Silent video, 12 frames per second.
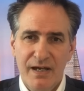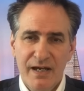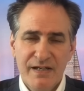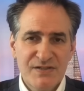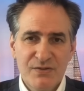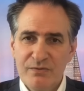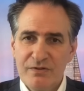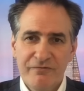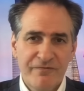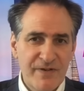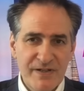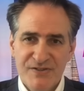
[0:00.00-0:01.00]
And it's not the
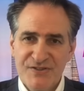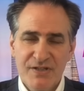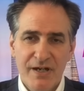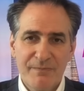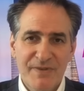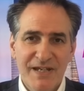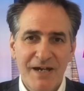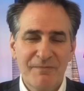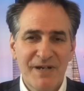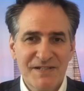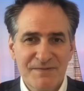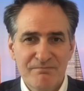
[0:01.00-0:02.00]
first time the
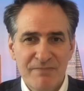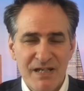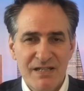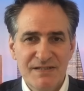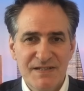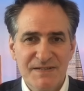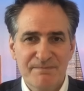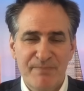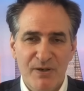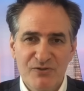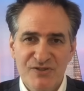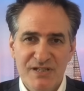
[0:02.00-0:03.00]
government has made this
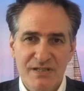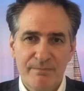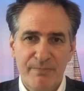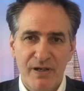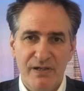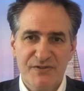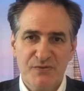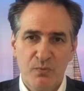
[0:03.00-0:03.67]
boast in the past